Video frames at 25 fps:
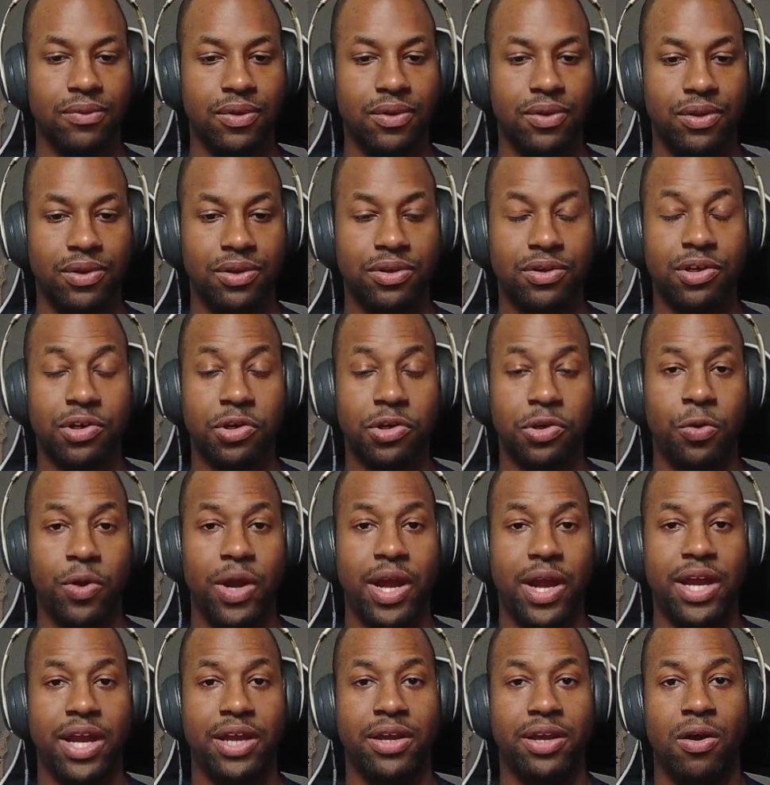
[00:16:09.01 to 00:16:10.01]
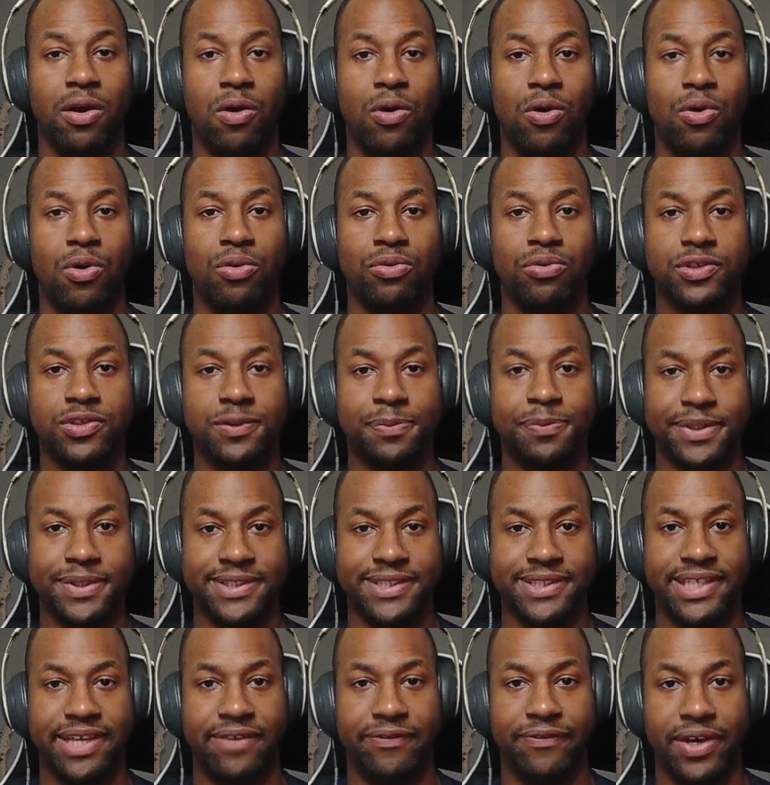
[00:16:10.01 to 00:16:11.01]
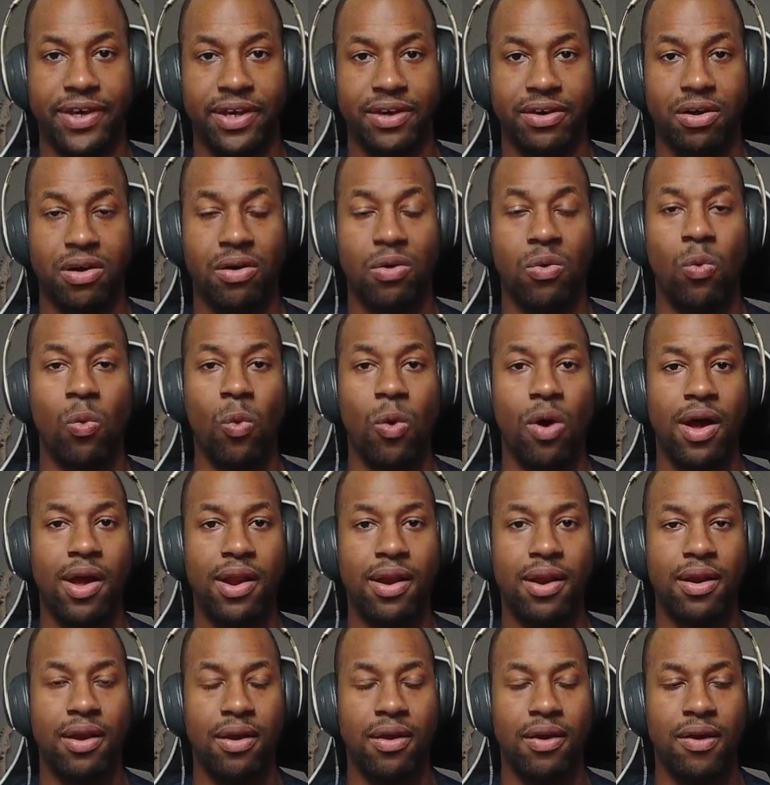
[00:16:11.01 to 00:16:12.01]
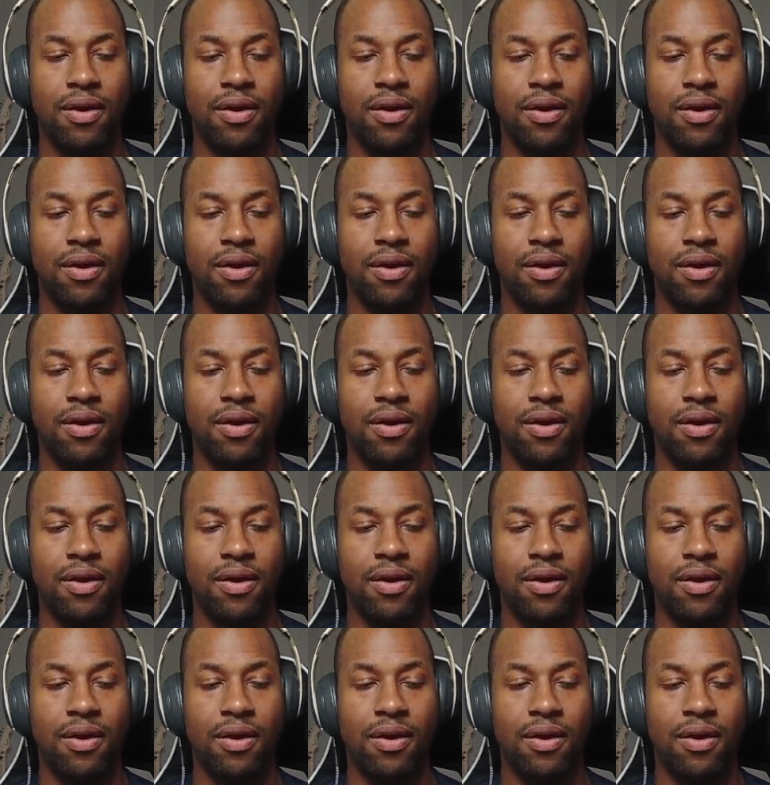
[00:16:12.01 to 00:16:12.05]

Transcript: You could create your own specific one.